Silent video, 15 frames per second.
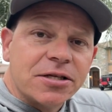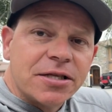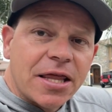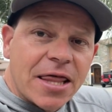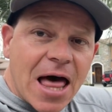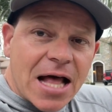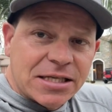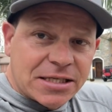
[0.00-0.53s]

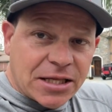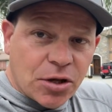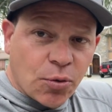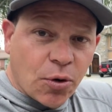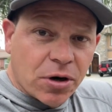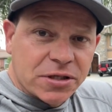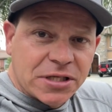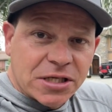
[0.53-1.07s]
That's in the
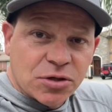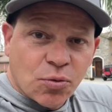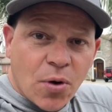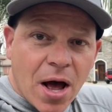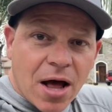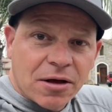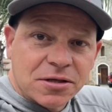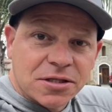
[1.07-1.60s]
works as
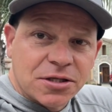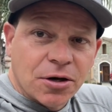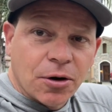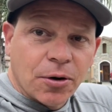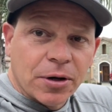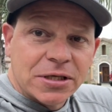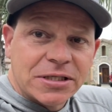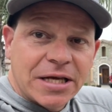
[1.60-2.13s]
well.
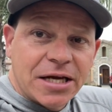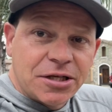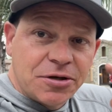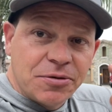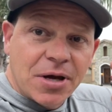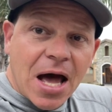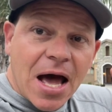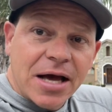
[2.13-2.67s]
So stay
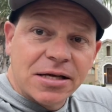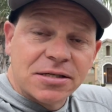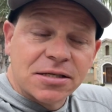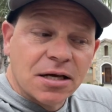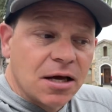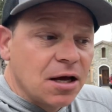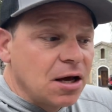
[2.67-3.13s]
tuned, guys,